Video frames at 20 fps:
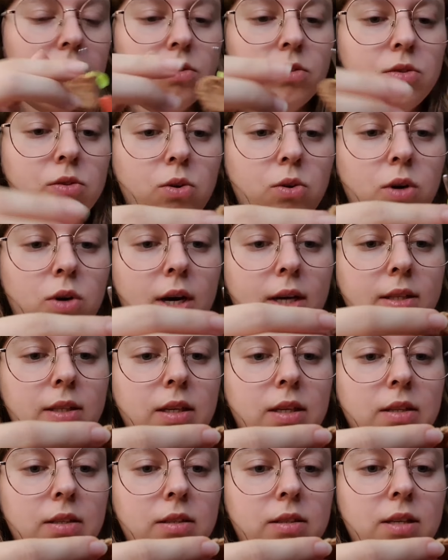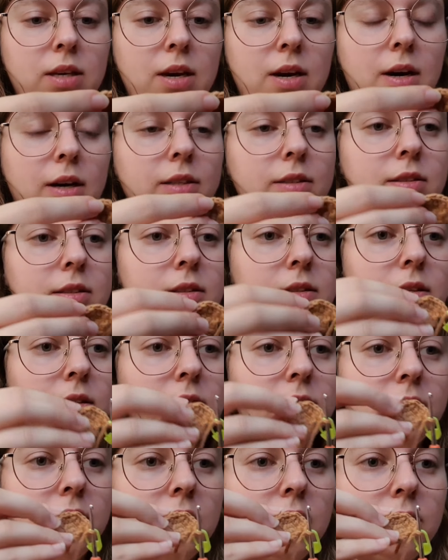so I did the other
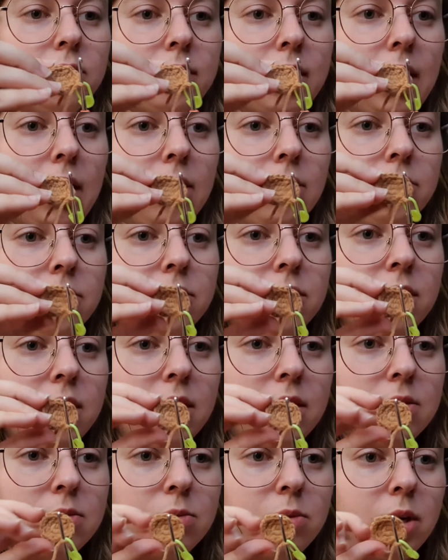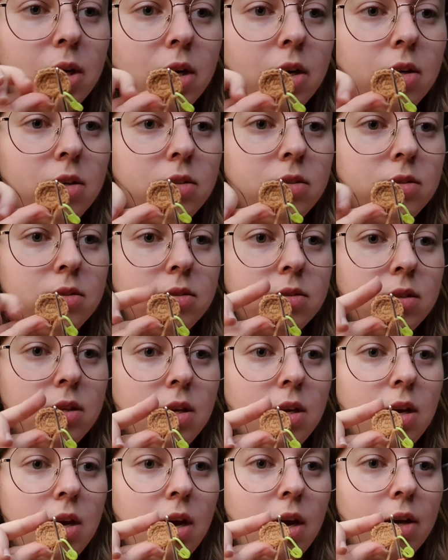uh, round as well
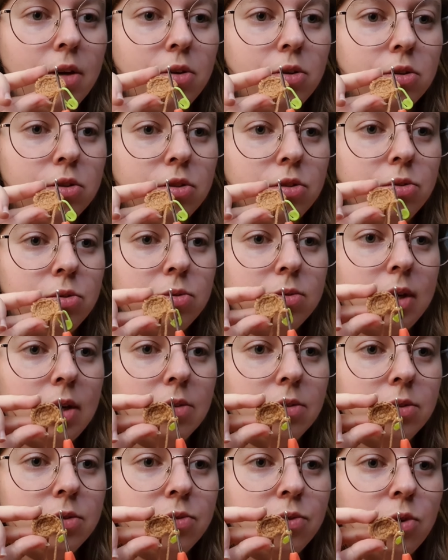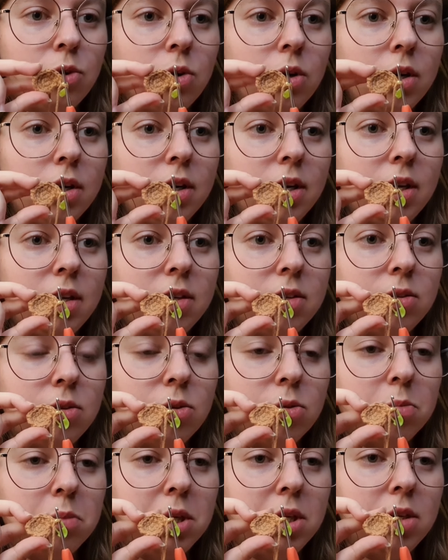I got to round 4 and it
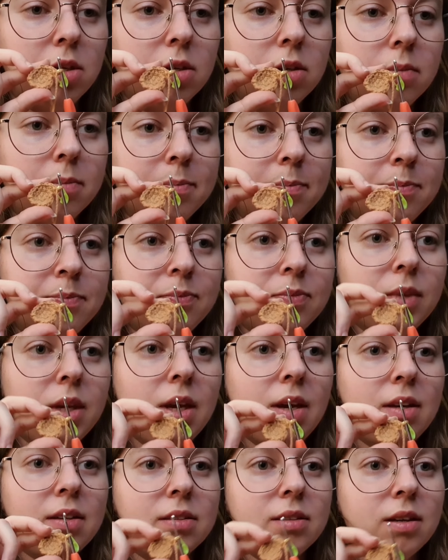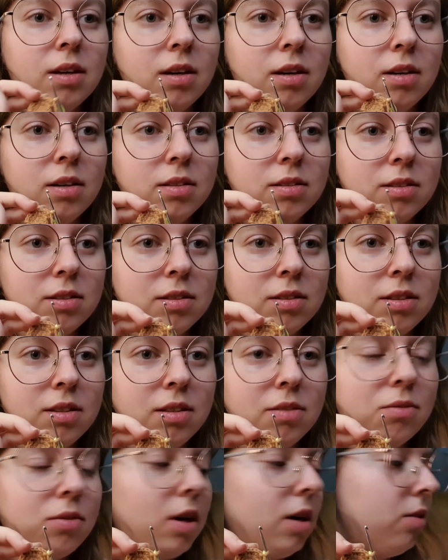got bigger. There are
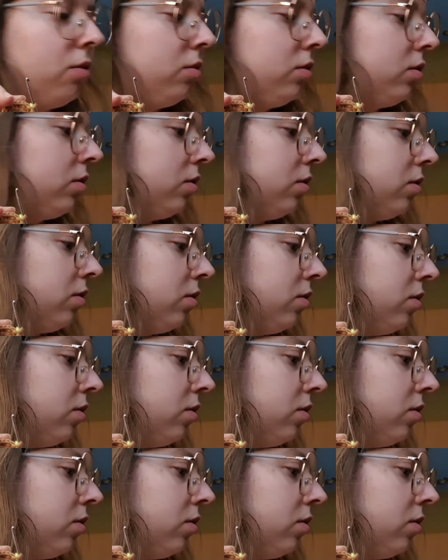13 rounds,